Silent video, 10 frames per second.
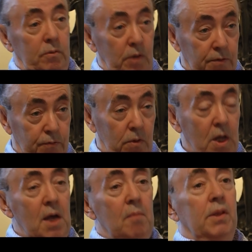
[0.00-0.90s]
wonderful,
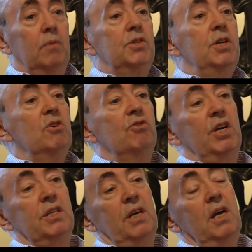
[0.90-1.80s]
but there was no
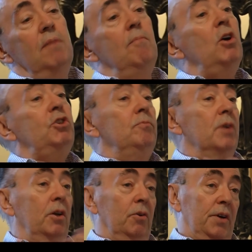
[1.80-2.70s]
great... Marshall
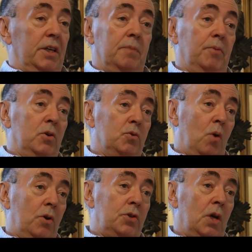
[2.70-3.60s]
McLuhan, I suppose,
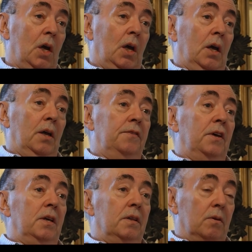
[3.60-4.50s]
was
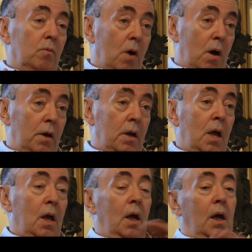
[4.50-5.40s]
the one,
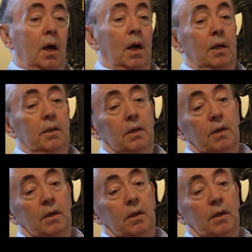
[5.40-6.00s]
and